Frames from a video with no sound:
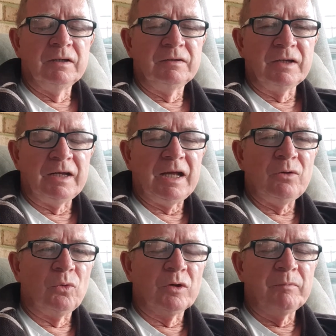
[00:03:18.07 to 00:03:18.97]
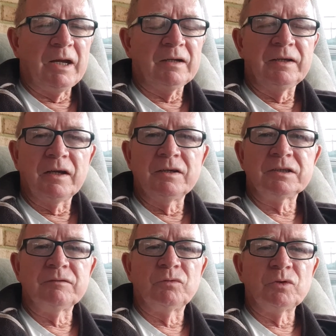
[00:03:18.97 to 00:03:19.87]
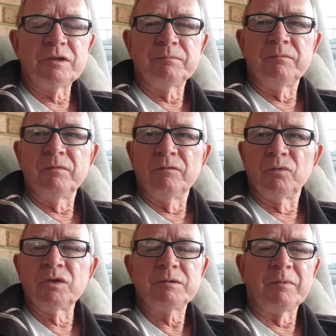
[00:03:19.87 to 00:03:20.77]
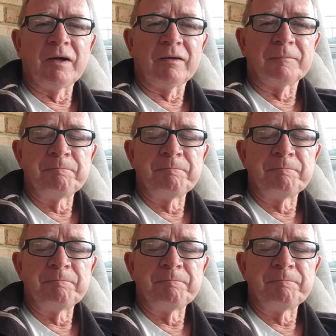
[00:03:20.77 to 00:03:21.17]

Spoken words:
that it automatically goes to voicemail.